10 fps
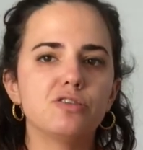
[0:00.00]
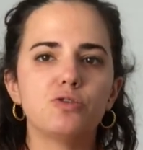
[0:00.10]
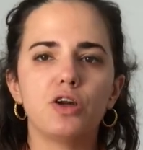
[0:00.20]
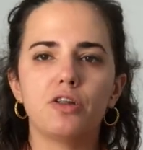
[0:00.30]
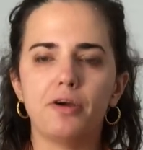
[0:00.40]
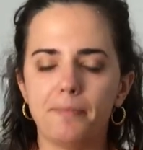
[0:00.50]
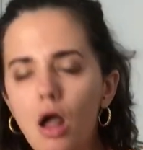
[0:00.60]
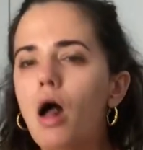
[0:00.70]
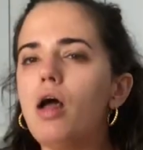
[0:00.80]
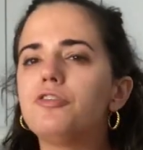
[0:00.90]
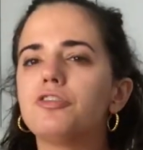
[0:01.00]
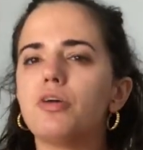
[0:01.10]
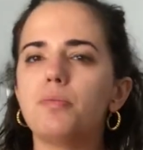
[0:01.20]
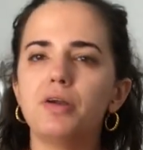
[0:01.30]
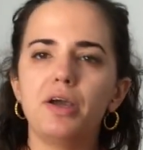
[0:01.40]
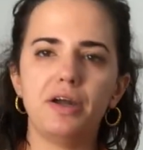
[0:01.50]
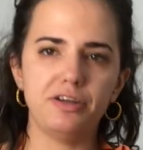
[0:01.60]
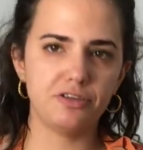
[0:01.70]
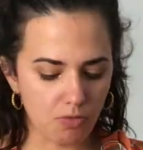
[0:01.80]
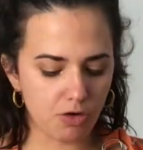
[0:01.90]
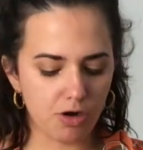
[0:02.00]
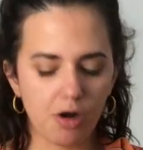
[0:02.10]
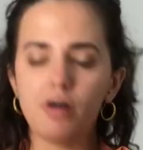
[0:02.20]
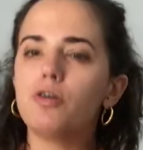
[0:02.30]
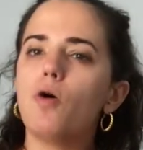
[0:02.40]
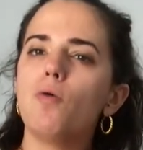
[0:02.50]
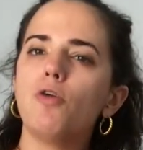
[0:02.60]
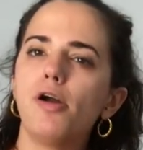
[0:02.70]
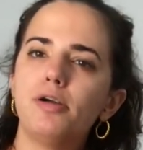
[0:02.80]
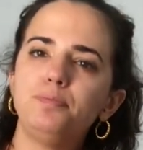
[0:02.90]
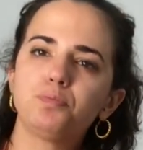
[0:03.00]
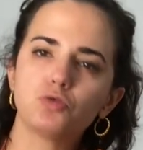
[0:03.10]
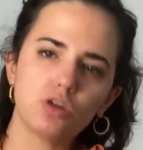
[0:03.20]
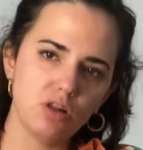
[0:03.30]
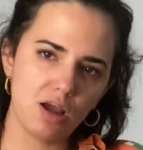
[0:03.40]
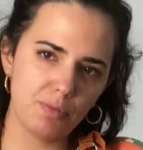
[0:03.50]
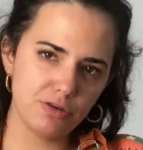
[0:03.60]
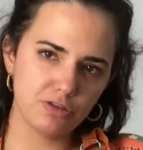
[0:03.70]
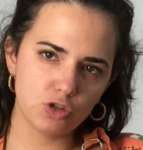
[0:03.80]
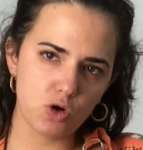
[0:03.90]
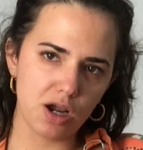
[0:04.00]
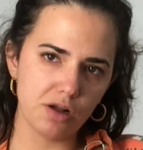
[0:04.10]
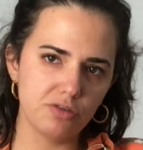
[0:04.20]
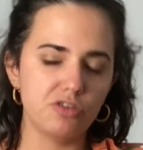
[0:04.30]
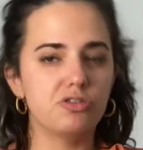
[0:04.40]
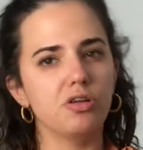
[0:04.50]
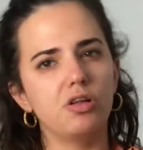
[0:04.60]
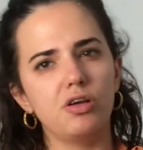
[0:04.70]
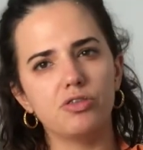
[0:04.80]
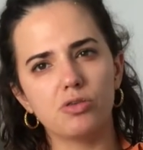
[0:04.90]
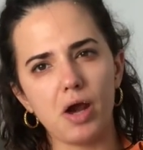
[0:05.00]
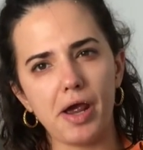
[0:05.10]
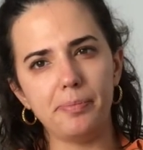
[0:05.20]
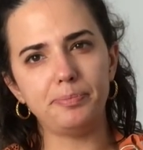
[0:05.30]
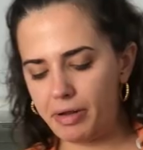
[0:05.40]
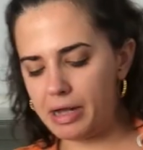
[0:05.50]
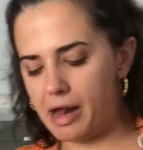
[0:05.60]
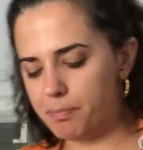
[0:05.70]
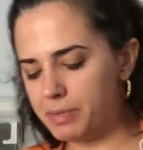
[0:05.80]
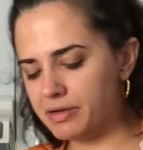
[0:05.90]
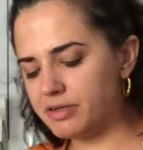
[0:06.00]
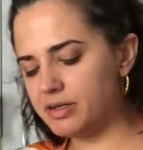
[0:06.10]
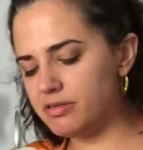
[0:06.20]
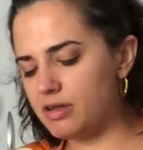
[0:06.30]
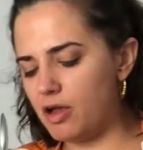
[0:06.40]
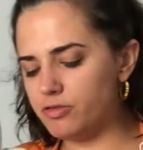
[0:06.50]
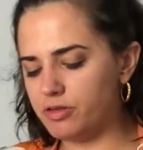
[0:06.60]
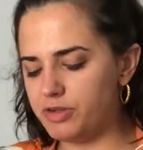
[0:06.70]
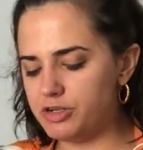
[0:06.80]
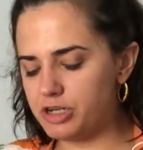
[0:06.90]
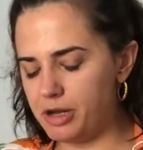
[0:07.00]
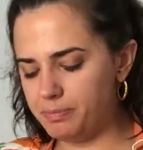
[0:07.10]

for the hot summer days, for hungover. The lemon is great, the chili is great. But yeah, Mexican style ceviche.